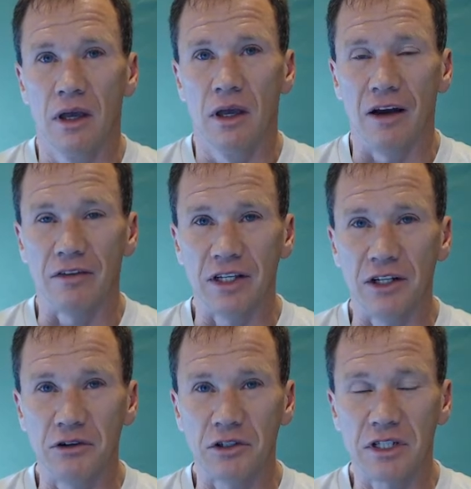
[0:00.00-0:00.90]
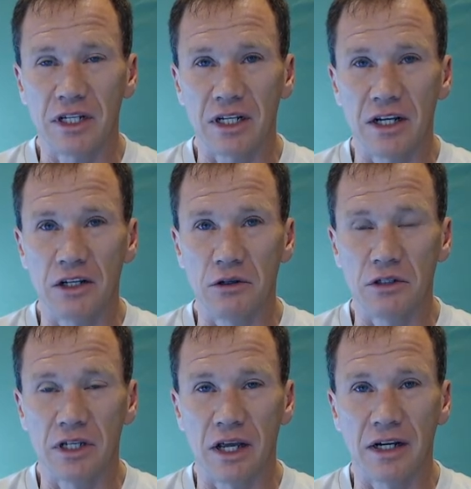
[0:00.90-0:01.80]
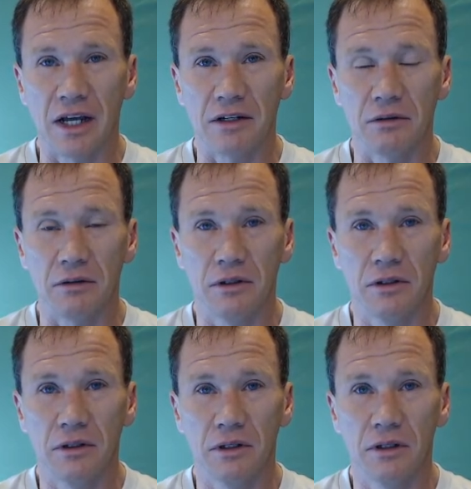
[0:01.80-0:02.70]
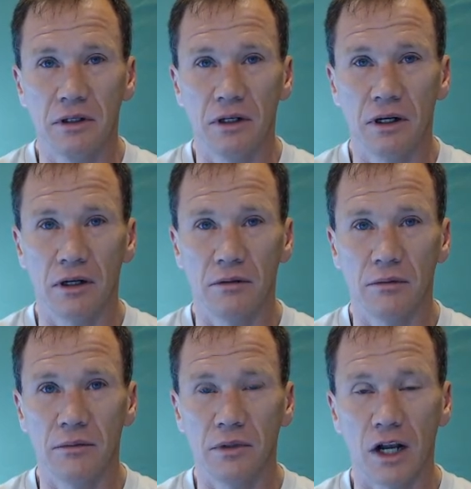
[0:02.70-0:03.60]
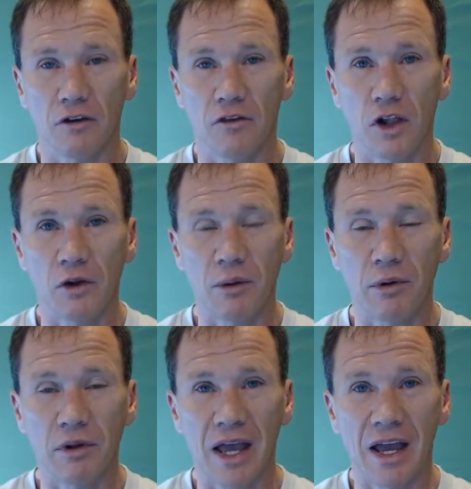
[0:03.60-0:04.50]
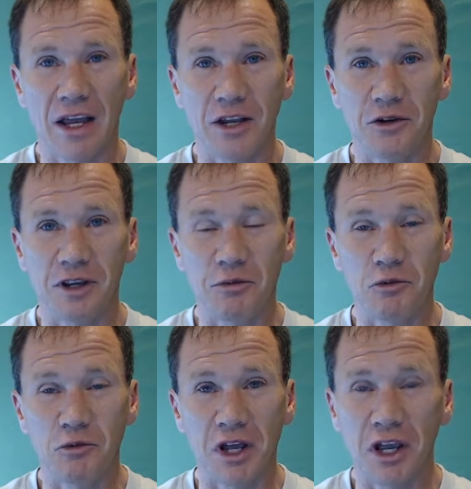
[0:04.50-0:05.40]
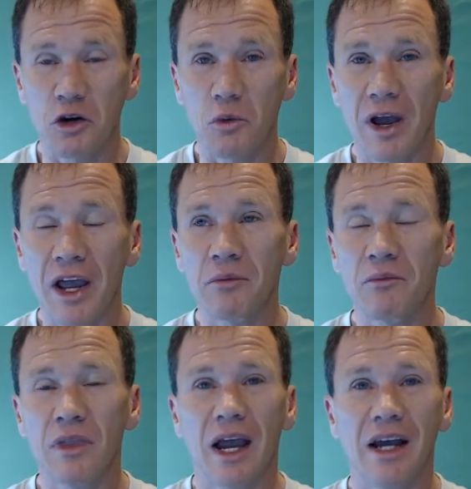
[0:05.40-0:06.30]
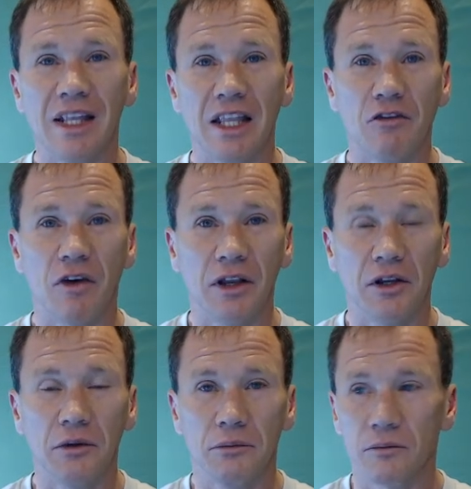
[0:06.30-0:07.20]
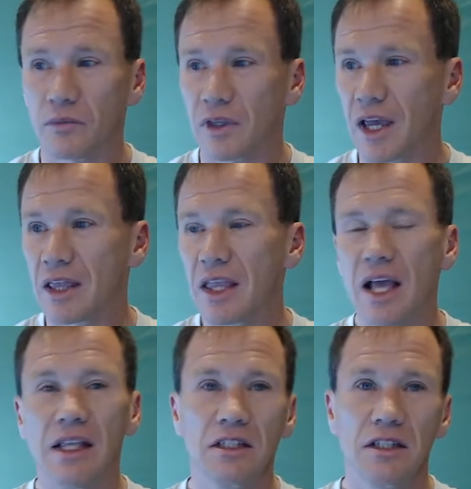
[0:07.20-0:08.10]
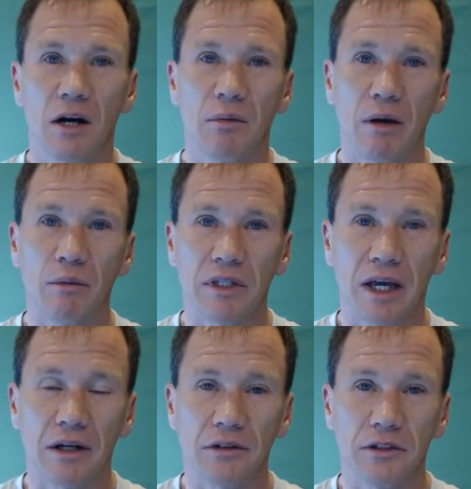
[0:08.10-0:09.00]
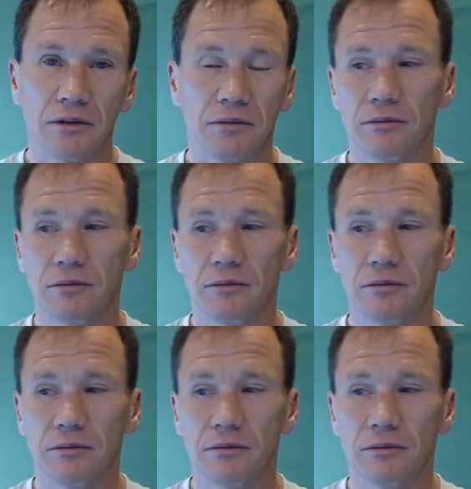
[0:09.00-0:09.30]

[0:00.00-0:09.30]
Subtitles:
after they notice it and you decide not to not to follow up on that, and you keep doing it your way, and then they fine you. Okay, this is not a problem with the house.